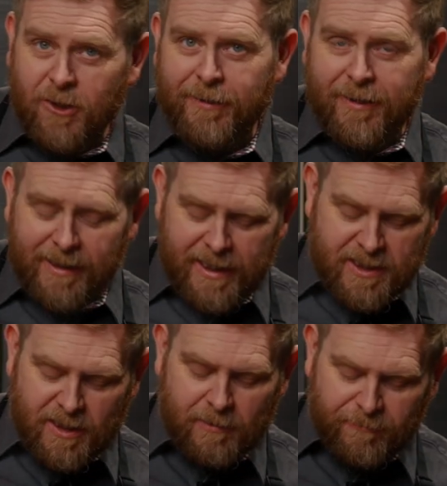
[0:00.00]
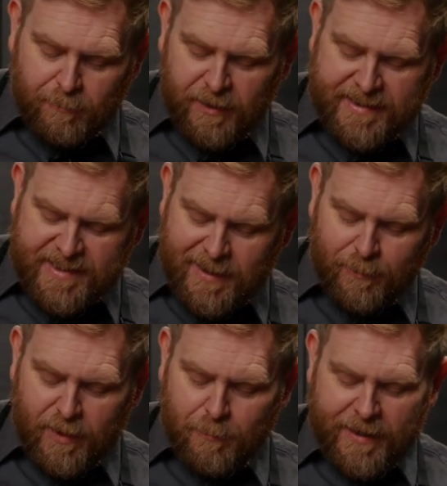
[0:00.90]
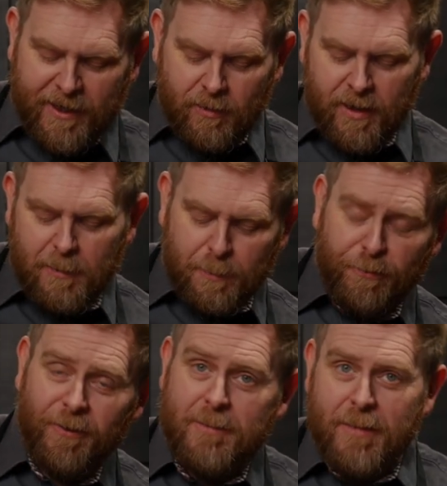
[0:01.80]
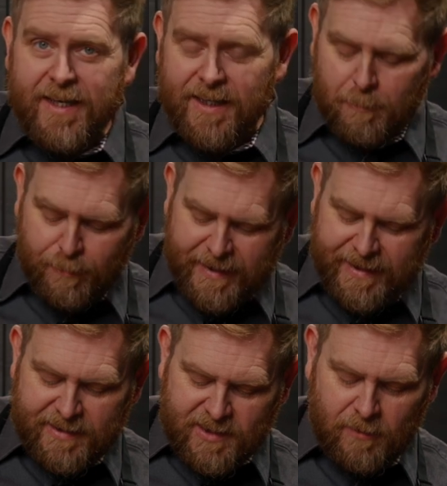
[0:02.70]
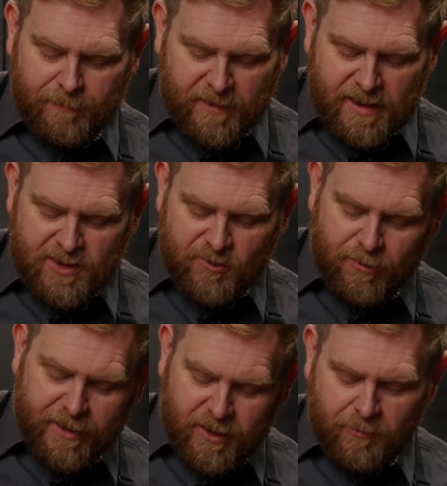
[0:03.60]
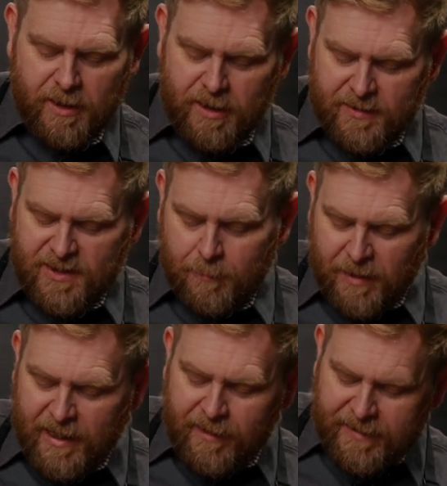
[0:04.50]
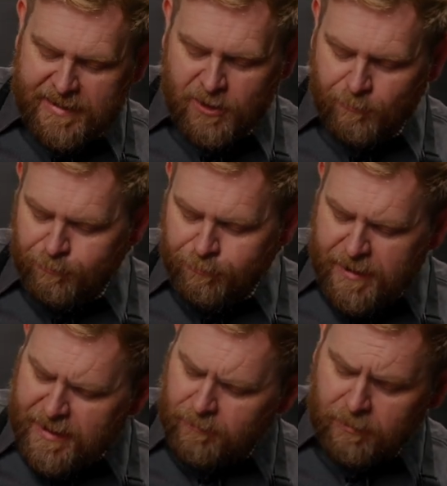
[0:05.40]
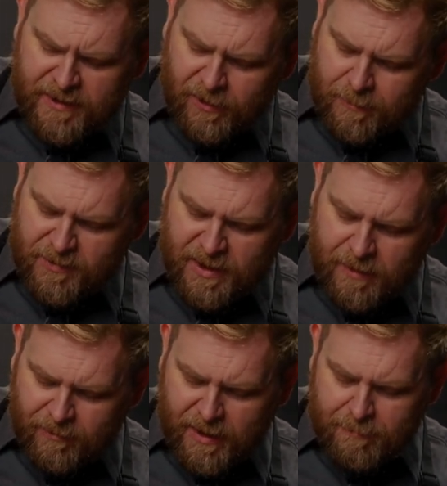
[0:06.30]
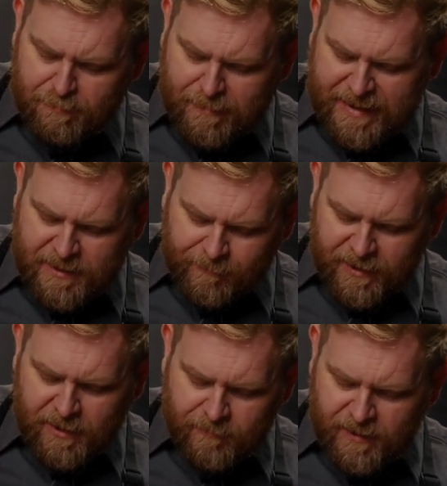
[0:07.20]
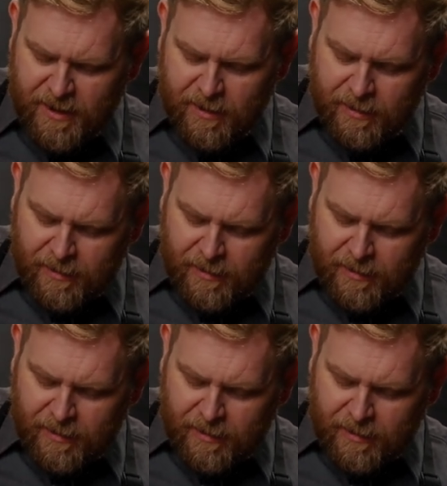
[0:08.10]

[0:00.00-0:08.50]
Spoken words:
around later for my tip about pre-making bags of these dry ingredients up. That's a real time saver and massively convenient.